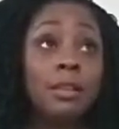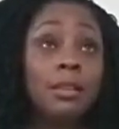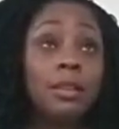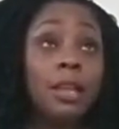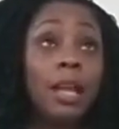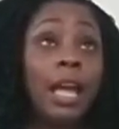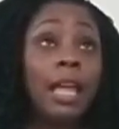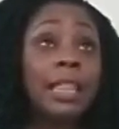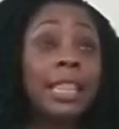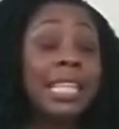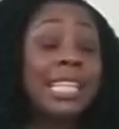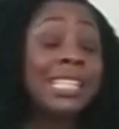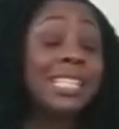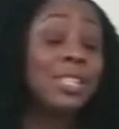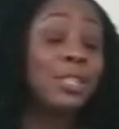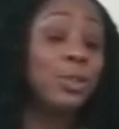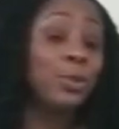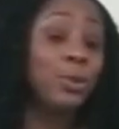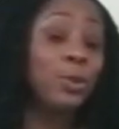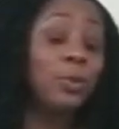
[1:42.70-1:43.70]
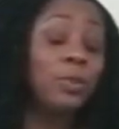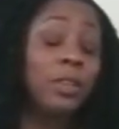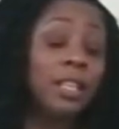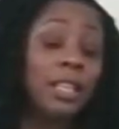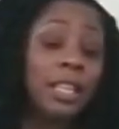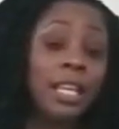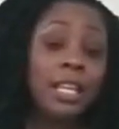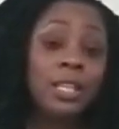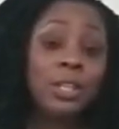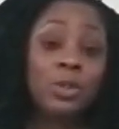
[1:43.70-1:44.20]
at least 2 of the
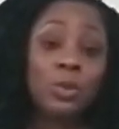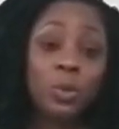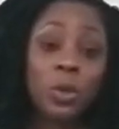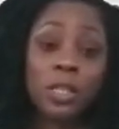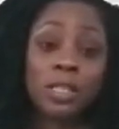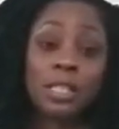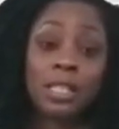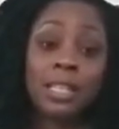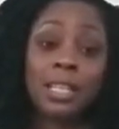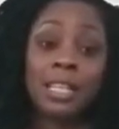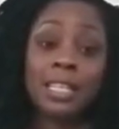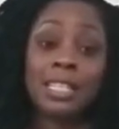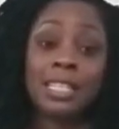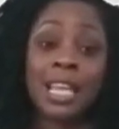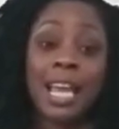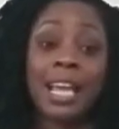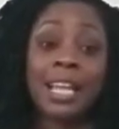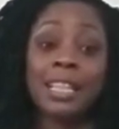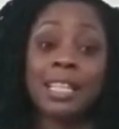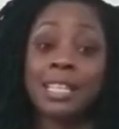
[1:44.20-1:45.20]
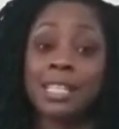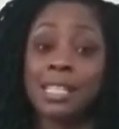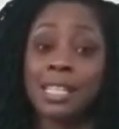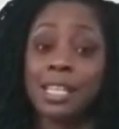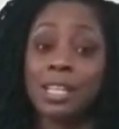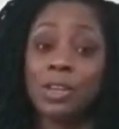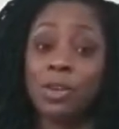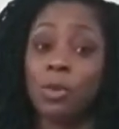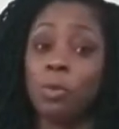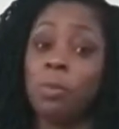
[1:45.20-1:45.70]
ladies wasn't exactly
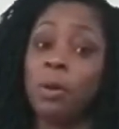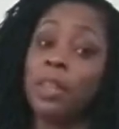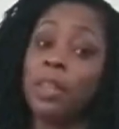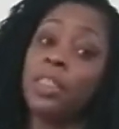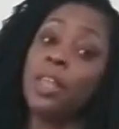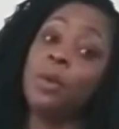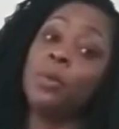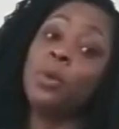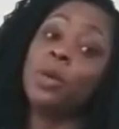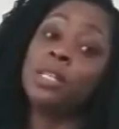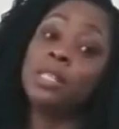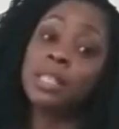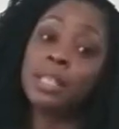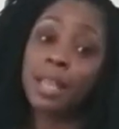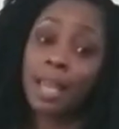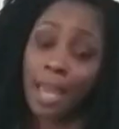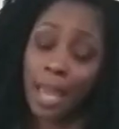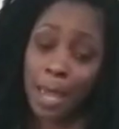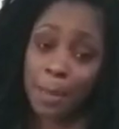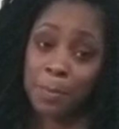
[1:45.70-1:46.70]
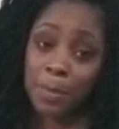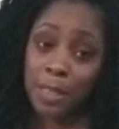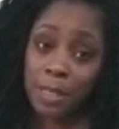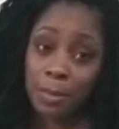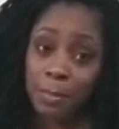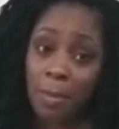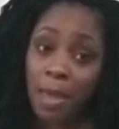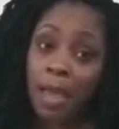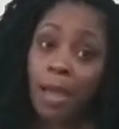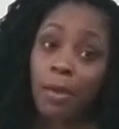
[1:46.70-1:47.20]
single, but they wasn't happily
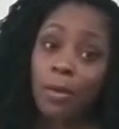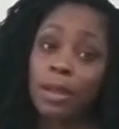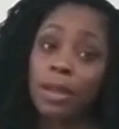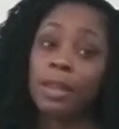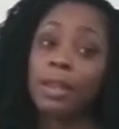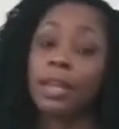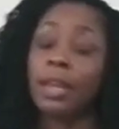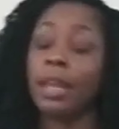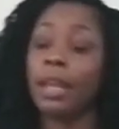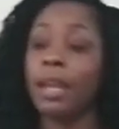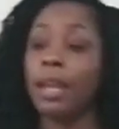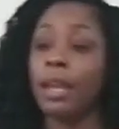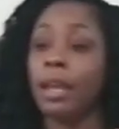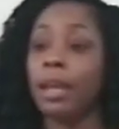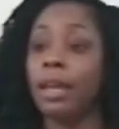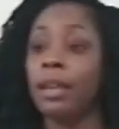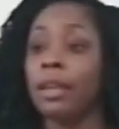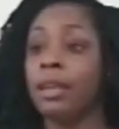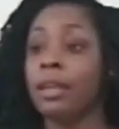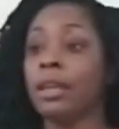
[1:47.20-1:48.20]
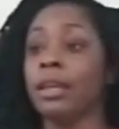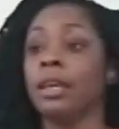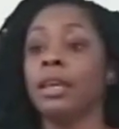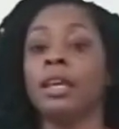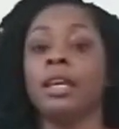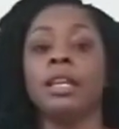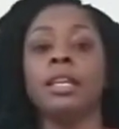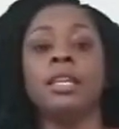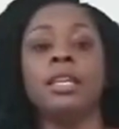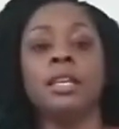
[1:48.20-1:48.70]
married and
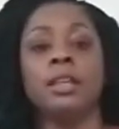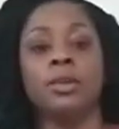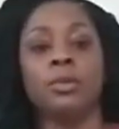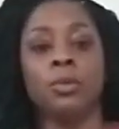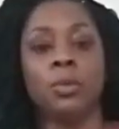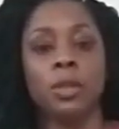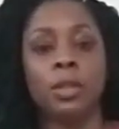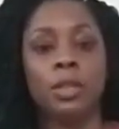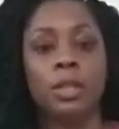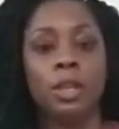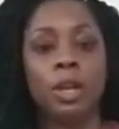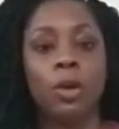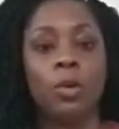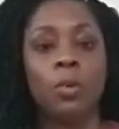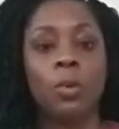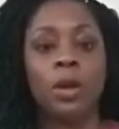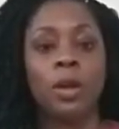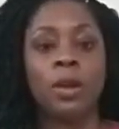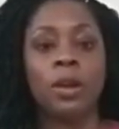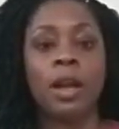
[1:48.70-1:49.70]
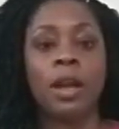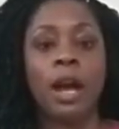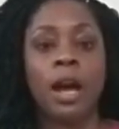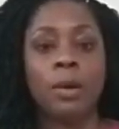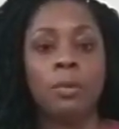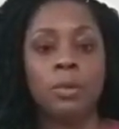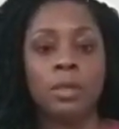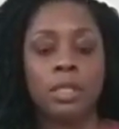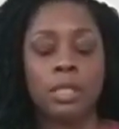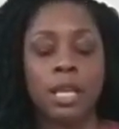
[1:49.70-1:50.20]
didn't really know where
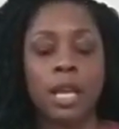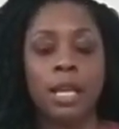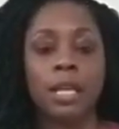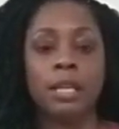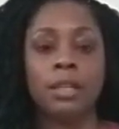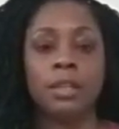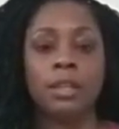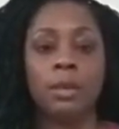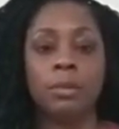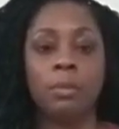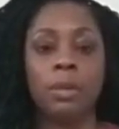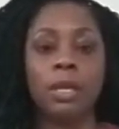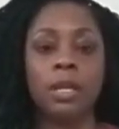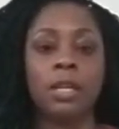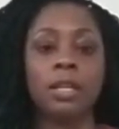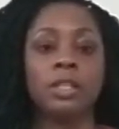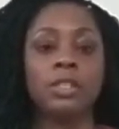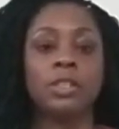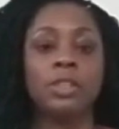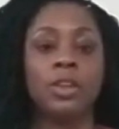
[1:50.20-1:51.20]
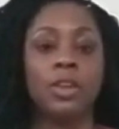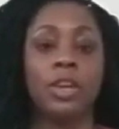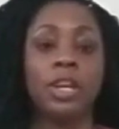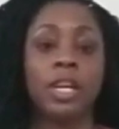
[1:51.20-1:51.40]
God was taking them because their